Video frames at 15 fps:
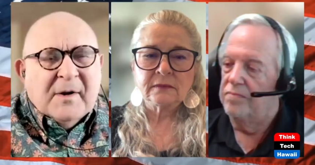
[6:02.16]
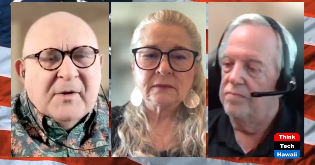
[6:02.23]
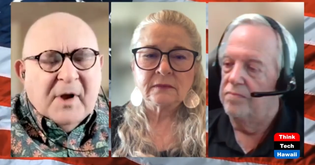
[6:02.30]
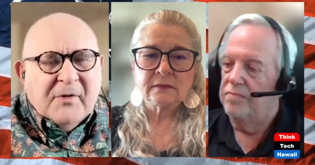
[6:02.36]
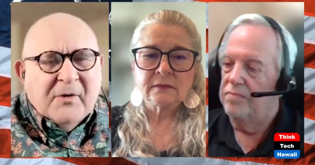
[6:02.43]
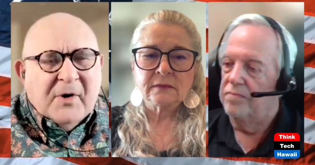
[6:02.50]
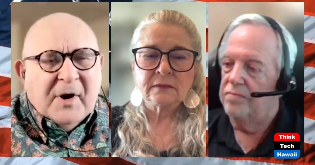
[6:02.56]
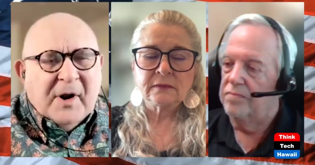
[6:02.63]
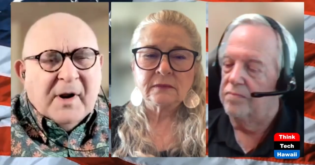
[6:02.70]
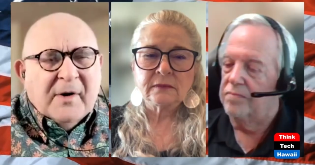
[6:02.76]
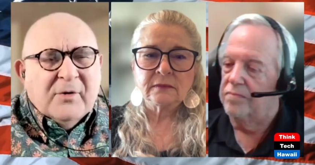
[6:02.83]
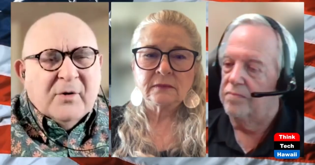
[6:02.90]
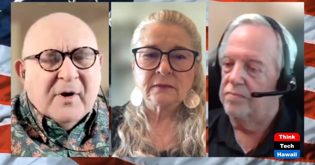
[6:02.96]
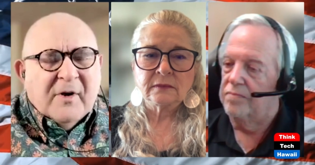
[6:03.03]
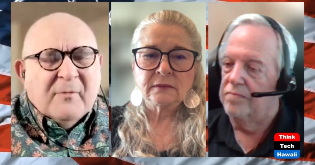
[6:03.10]
Speaker 1: on the other
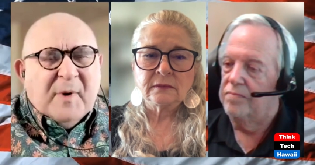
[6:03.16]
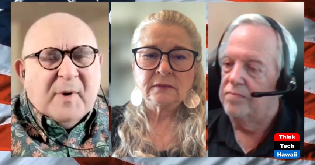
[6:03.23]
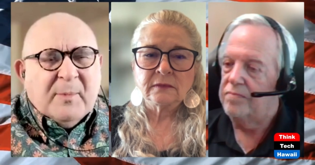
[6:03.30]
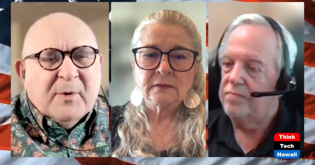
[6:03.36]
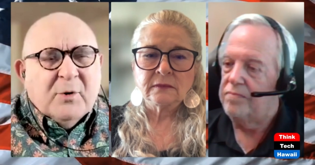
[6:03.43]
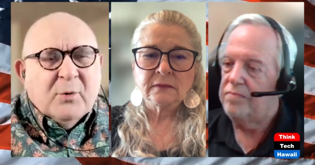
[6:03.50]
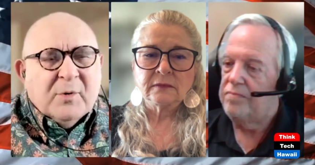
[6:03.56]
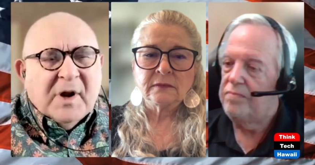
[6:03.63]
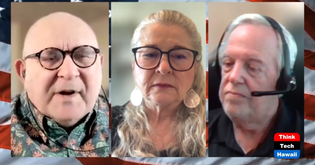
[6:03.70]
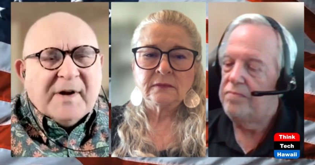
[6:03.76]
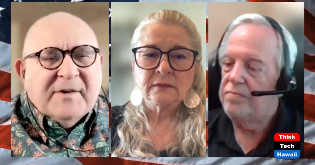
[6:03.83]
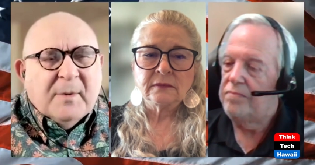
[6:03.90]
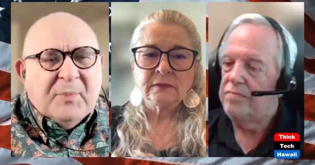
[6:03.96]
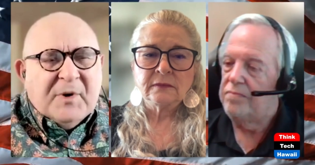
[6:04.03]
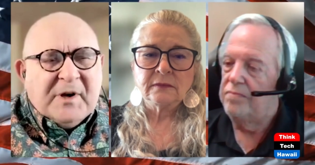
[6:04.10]
hand, you have people who would
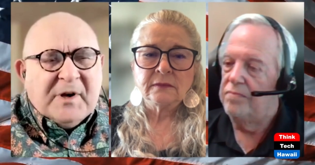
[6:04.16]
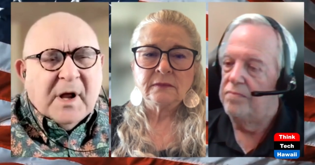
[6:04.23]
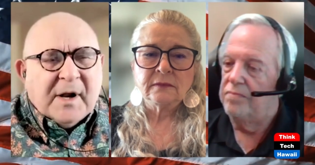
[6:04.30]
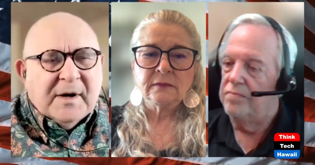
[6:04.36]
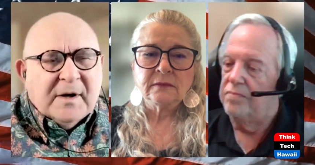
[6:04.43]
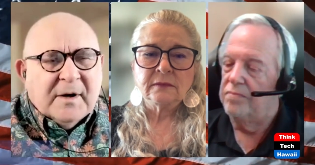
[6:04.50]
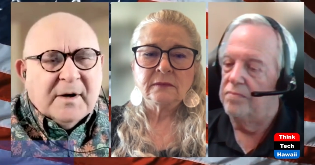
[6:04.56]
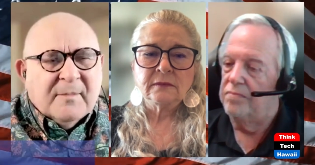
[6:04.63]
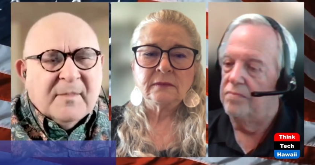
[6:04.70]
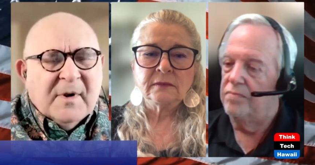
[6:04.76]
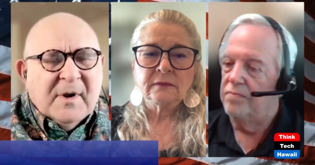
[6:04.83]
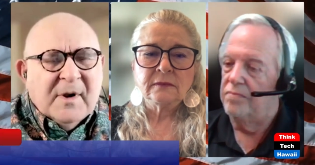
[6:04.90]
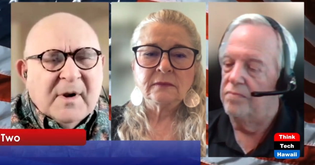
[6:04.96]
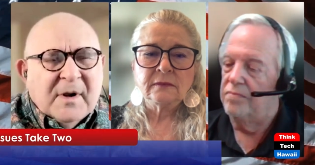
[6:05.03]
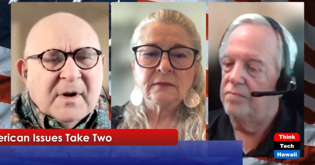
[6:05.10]
like to be like him,
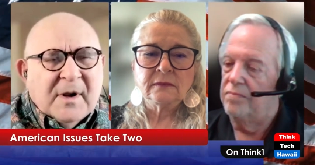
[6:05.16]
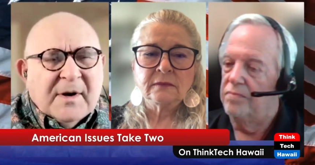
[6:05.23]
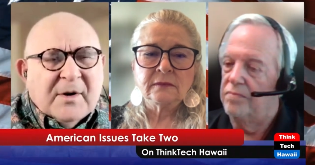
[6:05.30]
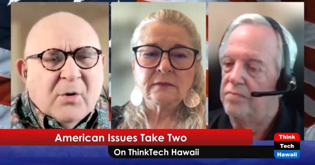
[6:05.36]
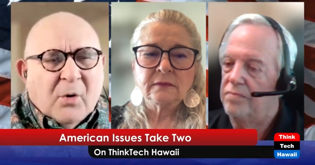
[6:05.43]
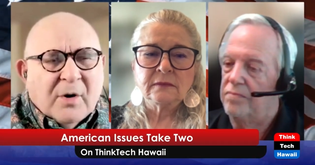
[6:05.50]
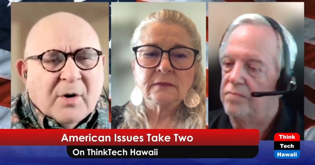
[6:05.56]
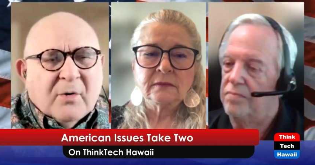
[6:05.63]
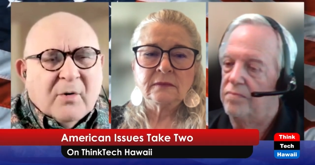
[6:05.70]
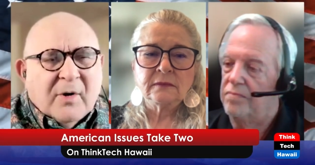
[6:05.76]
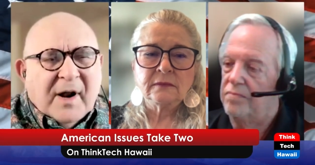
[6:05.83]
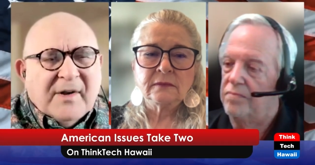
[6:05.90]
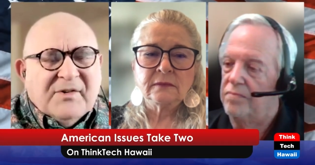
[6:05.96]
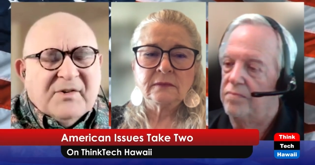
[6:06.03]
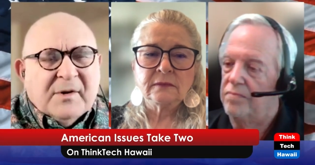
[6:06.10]
like
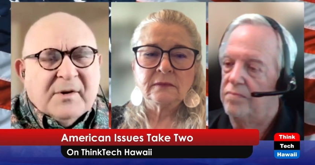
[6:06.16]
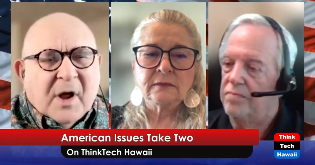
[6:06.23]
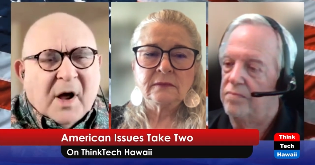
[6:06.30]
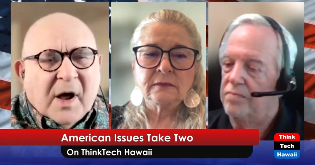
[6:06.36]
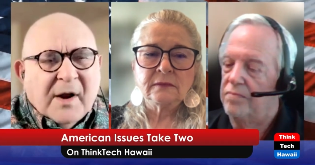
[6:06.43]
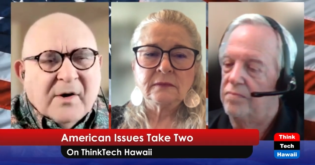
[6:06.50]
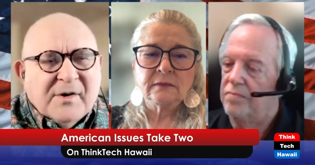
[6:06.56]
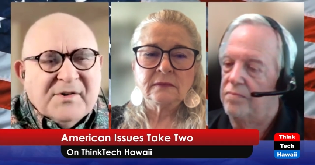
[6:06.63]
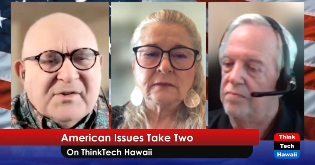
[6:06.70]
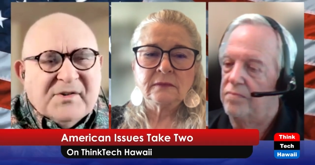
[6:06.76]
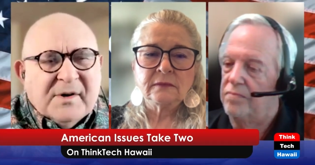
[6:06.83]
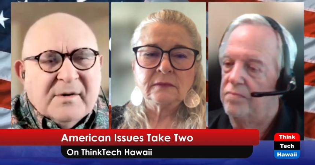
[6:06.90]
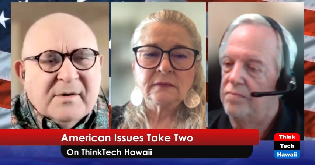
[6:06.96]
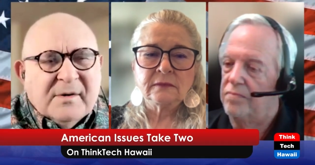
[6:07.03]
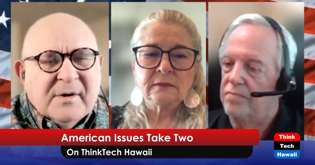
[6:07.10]
autocrats and liars,
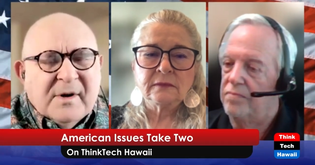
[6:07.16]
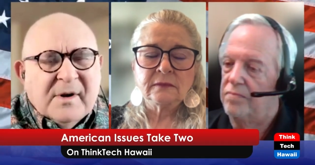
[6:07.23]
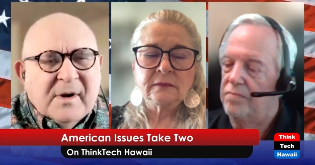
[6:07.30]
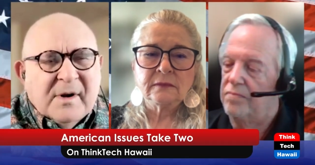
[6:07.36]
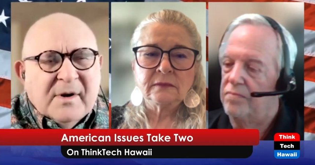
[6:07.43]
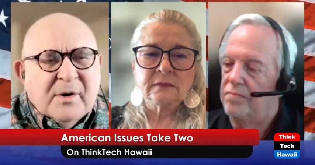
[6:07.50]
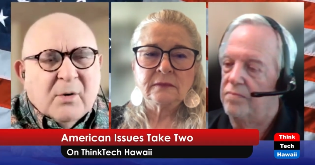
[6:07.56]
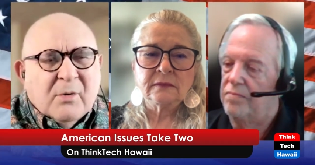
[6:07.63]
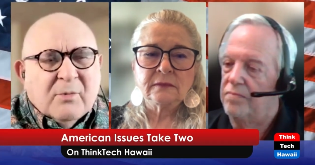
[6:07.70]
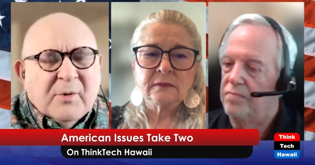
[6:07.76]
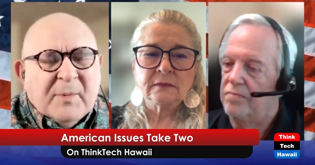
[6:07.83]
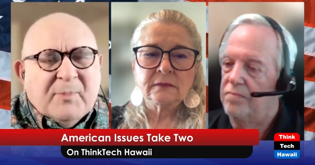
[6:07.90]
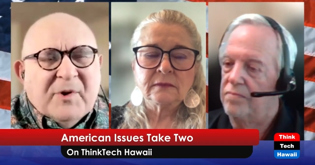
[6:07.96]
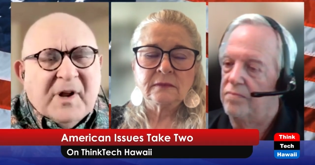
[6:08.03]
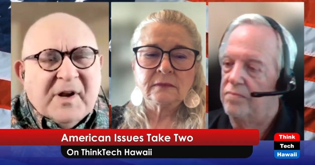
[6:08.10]
and
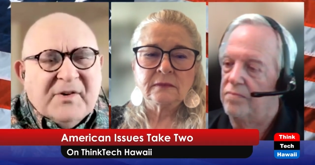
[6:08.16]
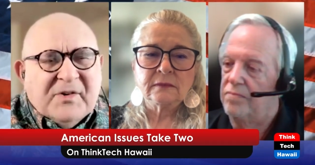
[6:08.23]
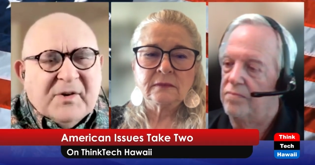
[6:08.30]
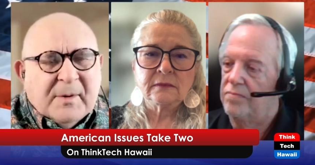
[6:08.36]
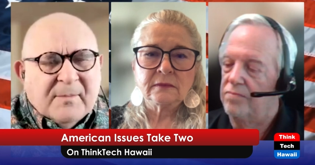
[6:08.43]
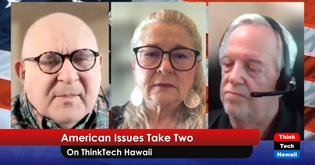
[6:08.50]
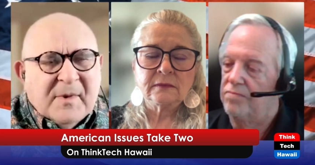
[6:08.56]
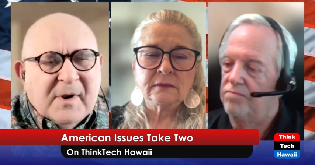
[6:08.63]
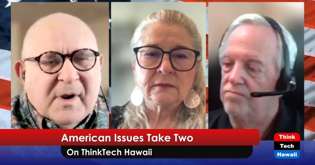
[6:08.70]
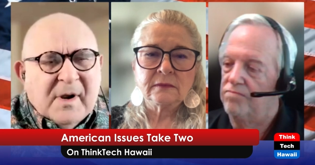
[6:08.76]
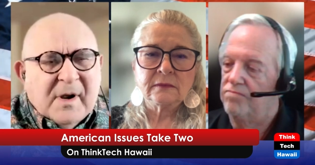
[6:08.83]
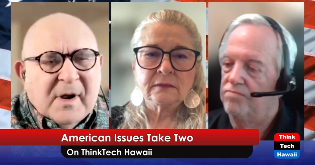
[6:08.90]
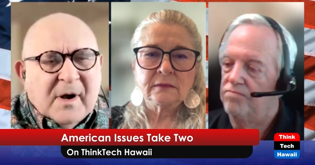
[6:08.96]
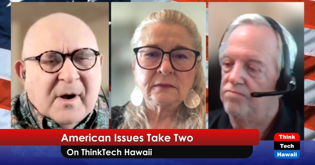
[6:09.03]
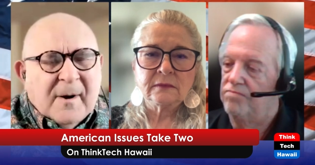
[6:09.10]
replace him.
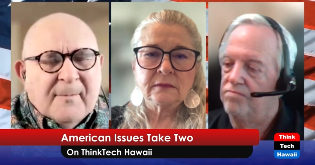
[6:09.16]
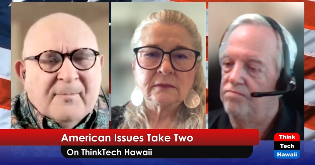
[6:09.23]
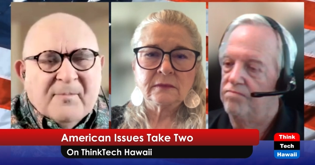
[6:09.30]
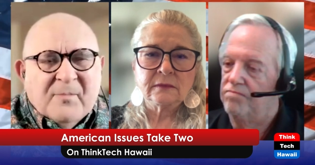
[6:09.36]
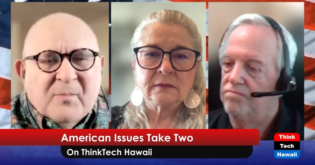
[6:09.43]
How